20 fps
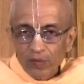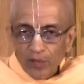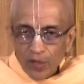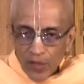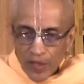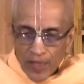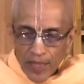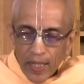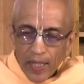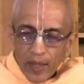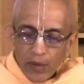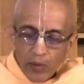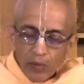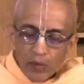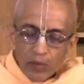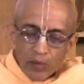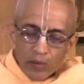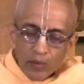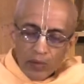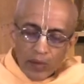For
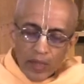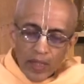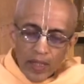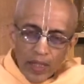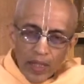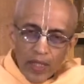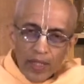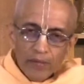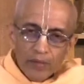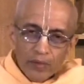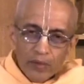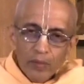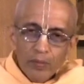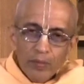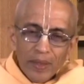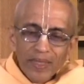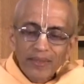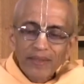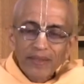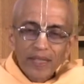now, I have to
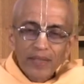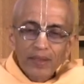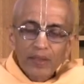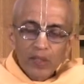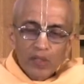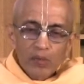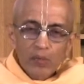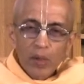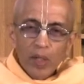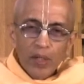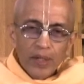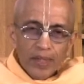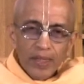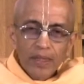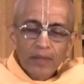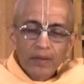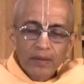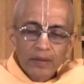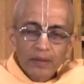maintain this body.